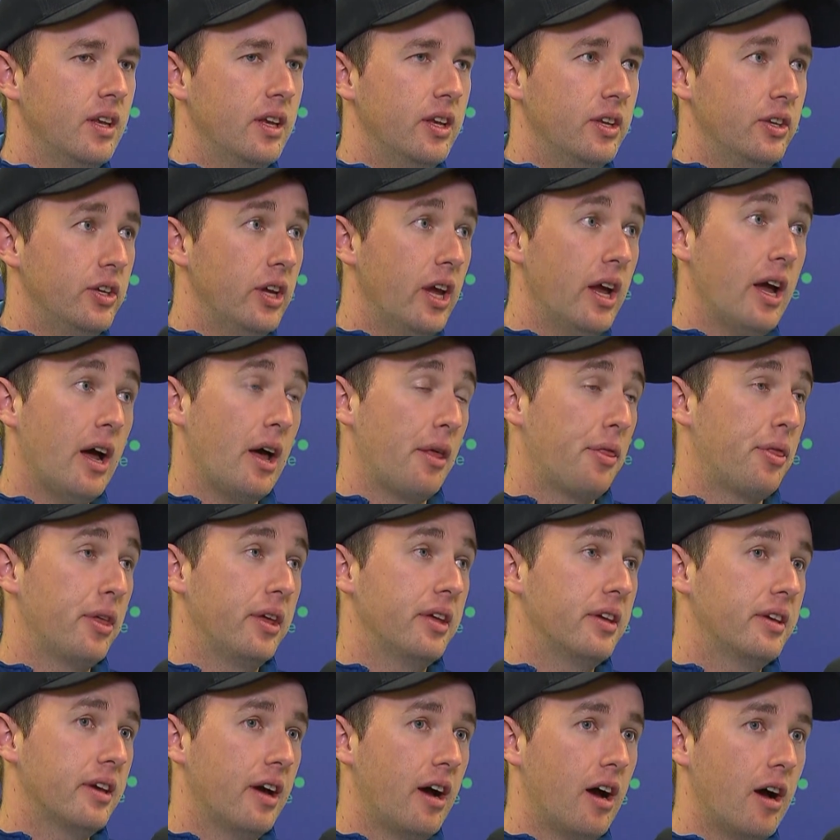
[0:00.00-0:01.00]
Yeah, I
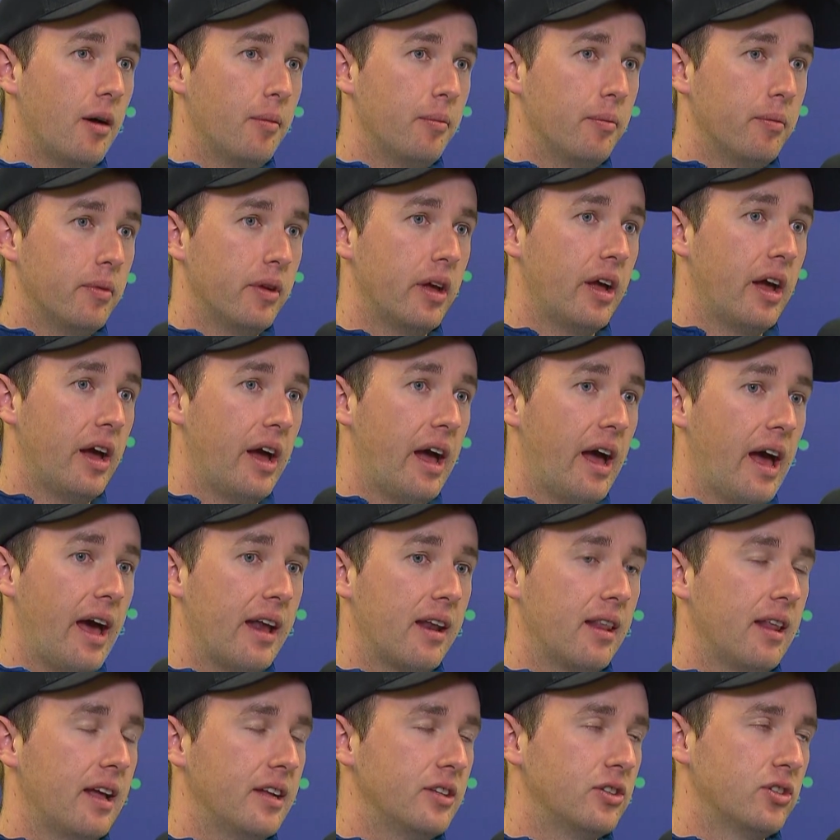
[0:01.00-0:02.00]
think
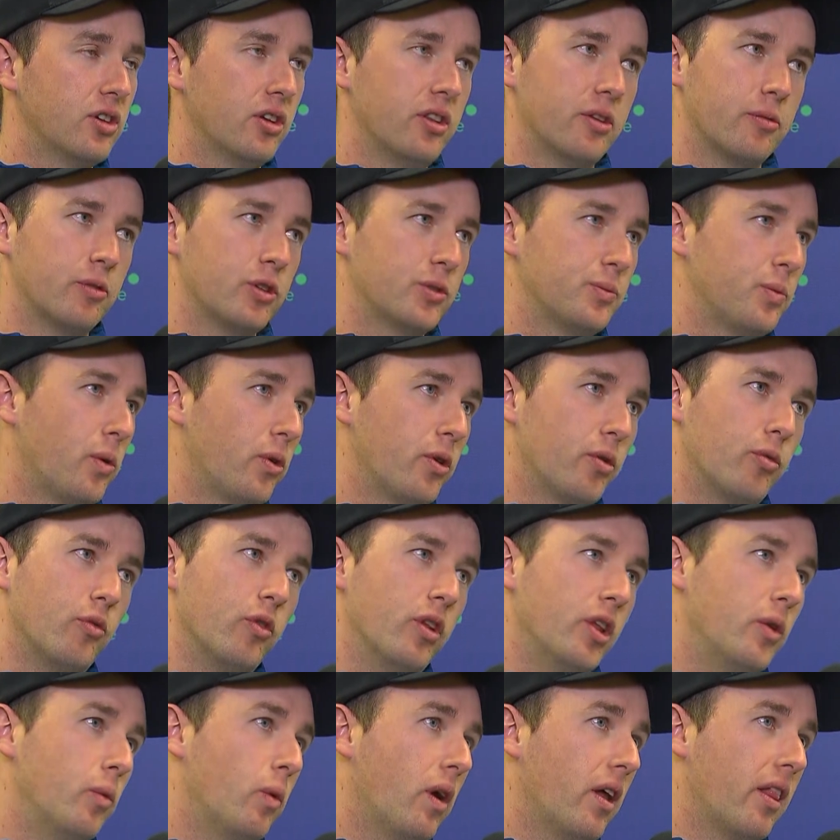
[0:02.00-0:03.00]
Adelaide certainly responded
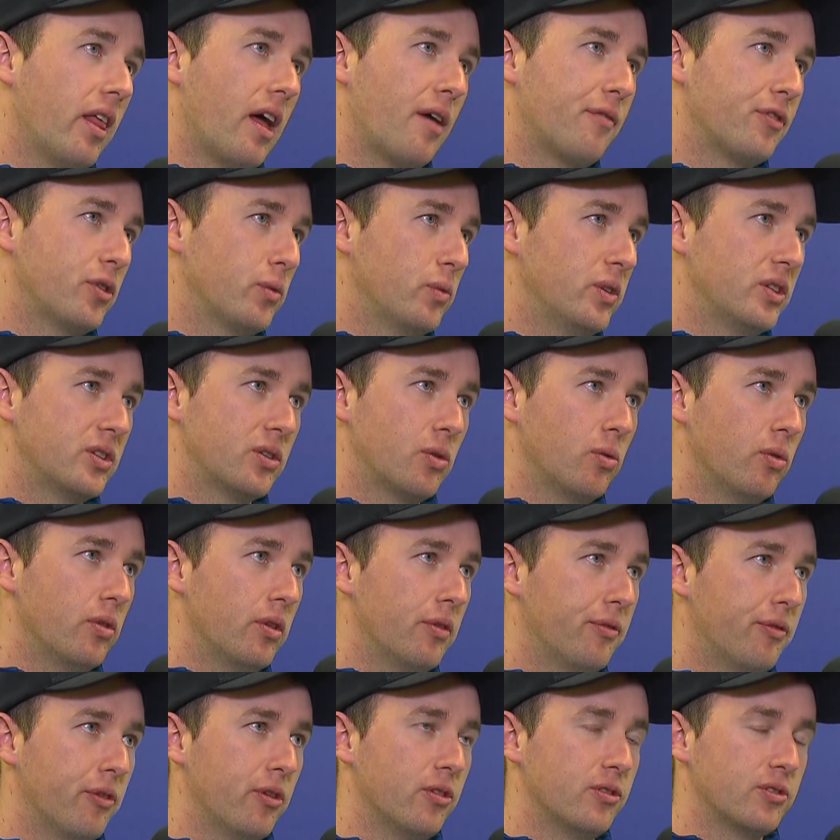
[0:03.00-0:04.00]
really well after we scored
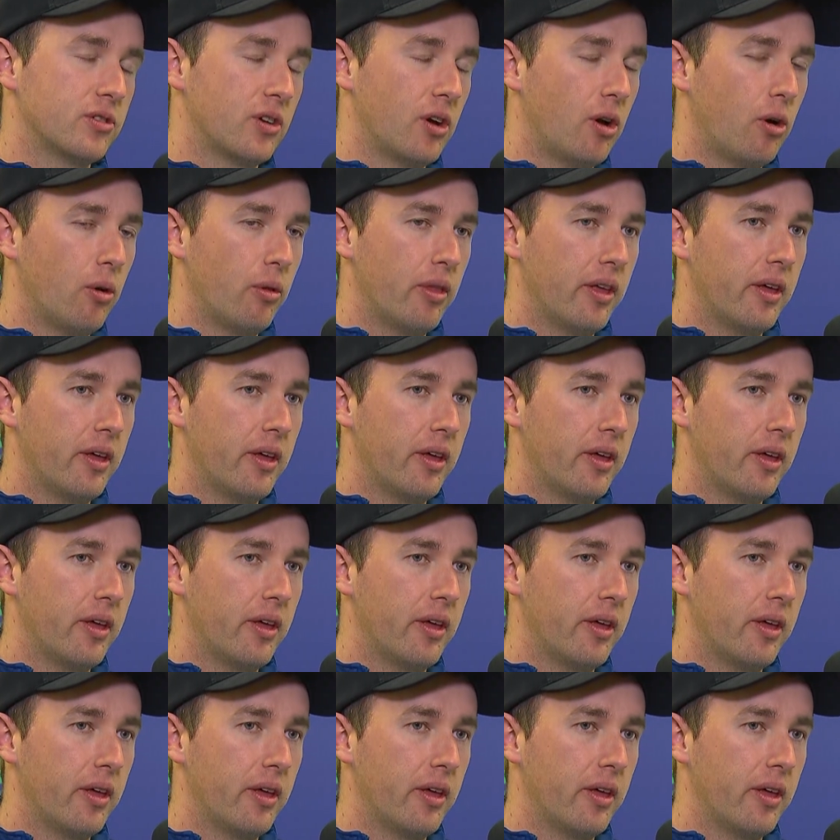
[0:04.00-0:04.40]
the first goal.